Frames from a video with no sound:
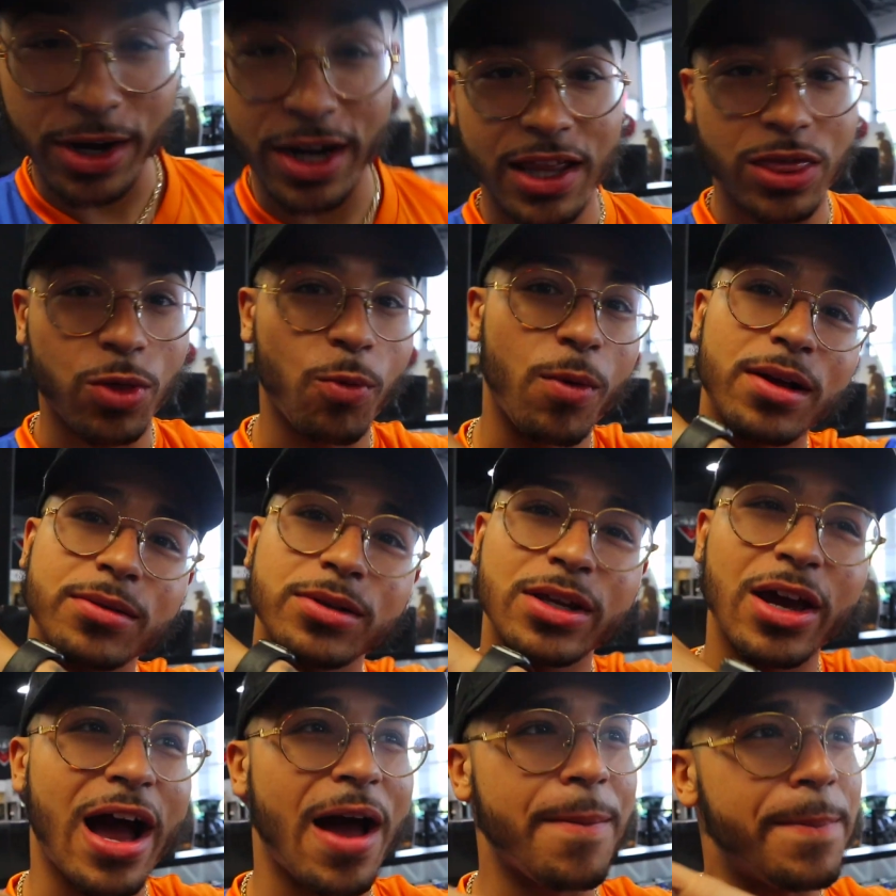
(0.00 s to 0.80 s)
with another
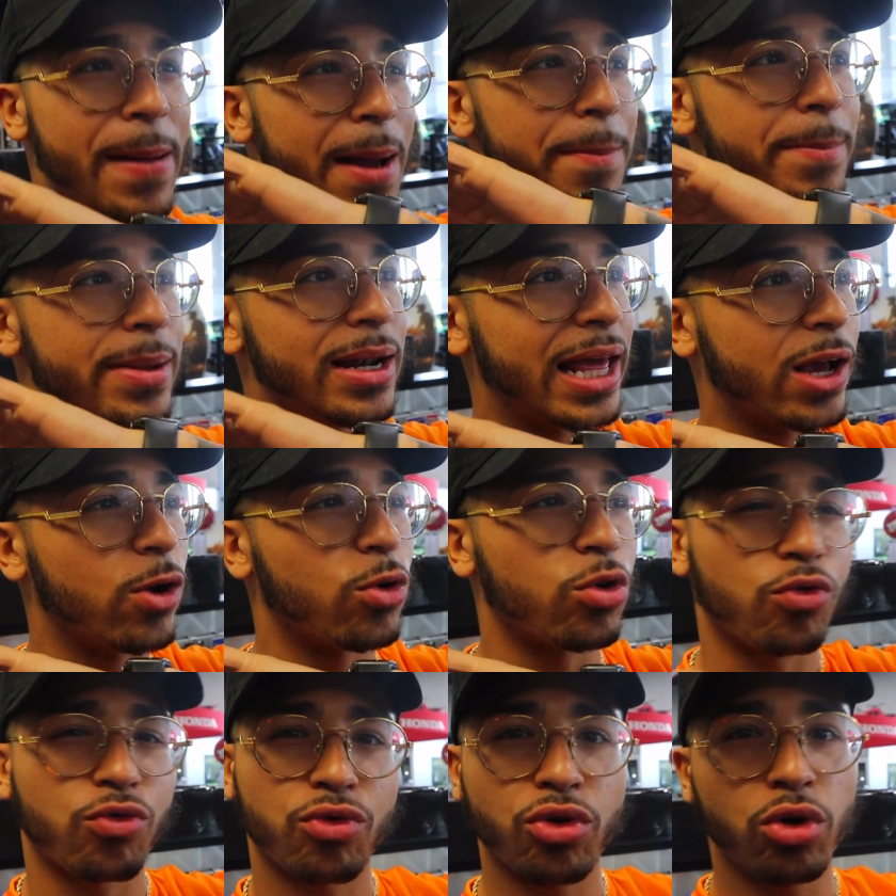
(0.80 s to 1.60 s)
one. I, have been like
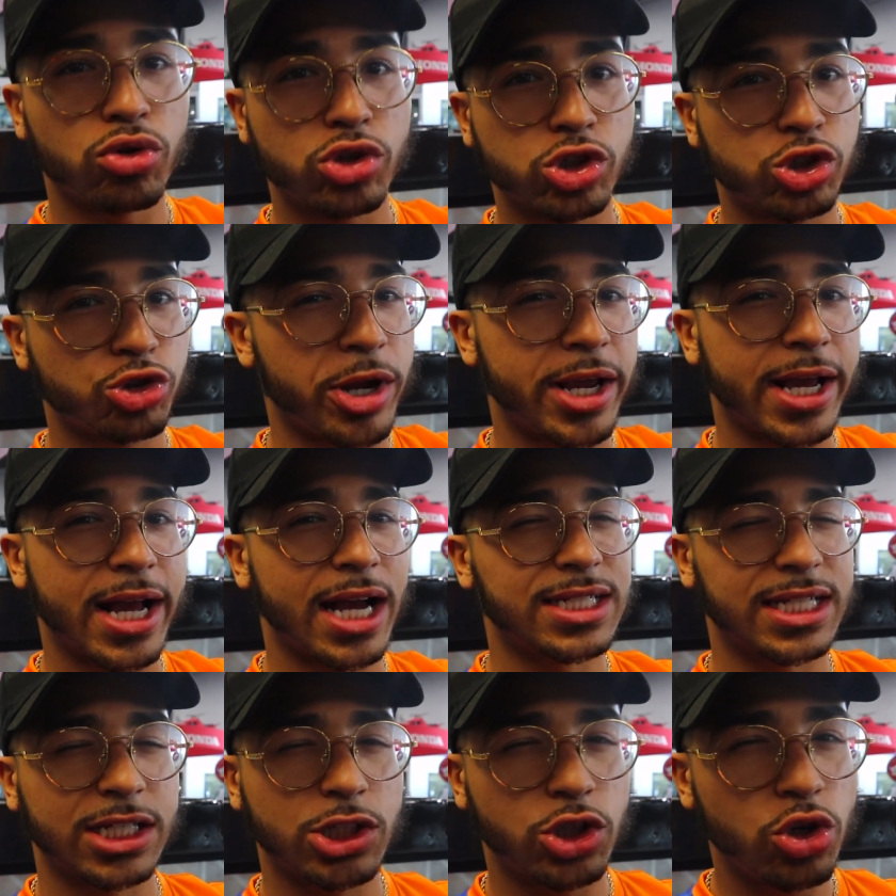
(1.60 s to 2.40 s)
on a road straight,
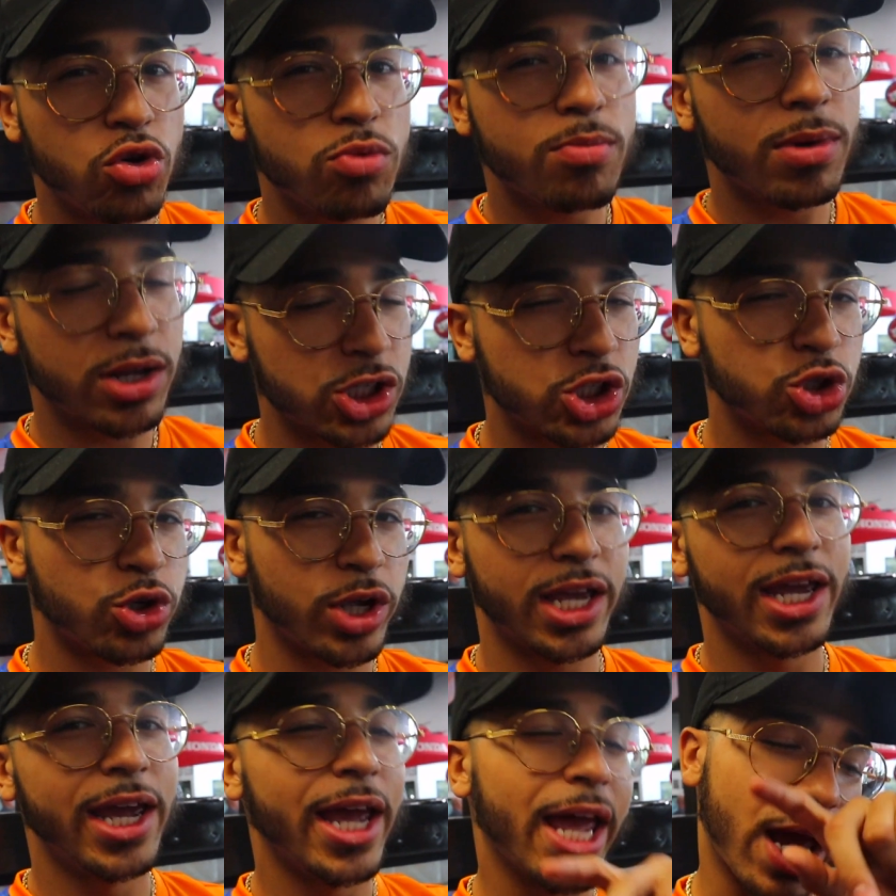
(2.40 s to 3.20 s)
guys, like two months
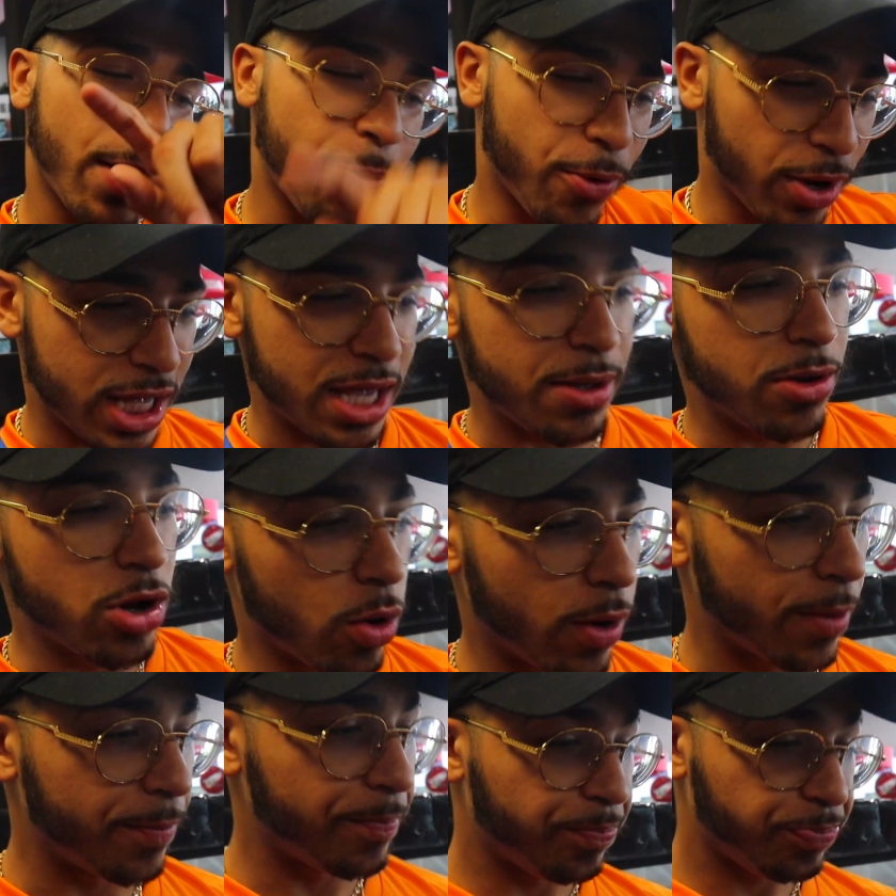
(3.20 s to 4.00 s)
straight. I'm gonna keep
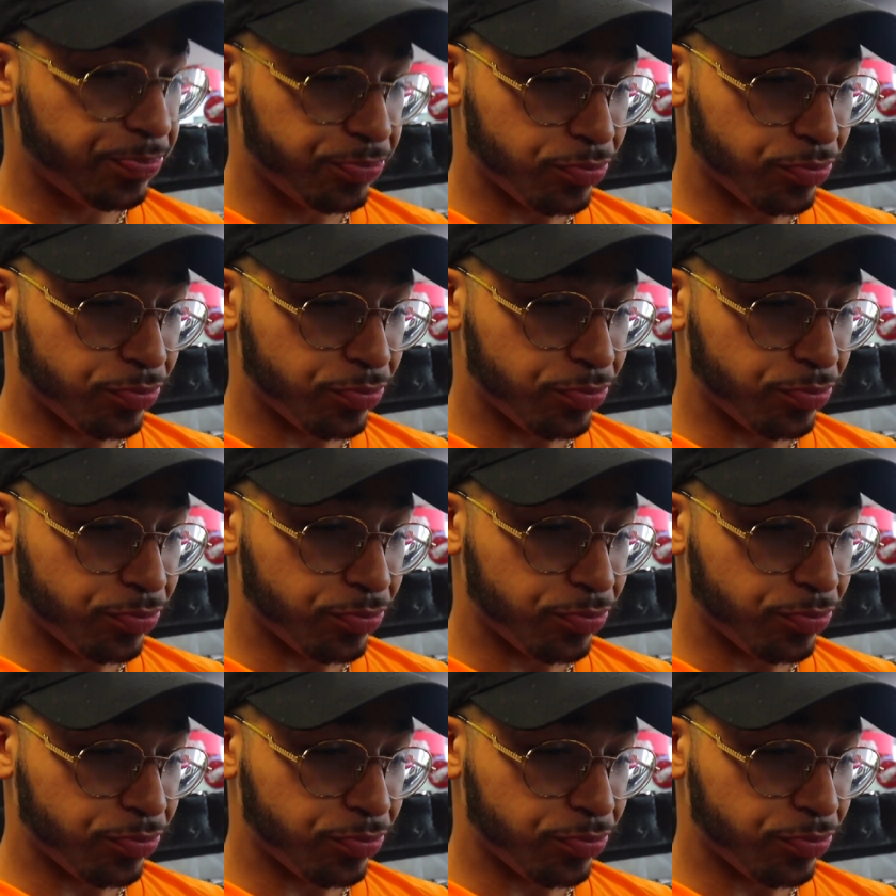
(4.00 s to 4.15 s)
going.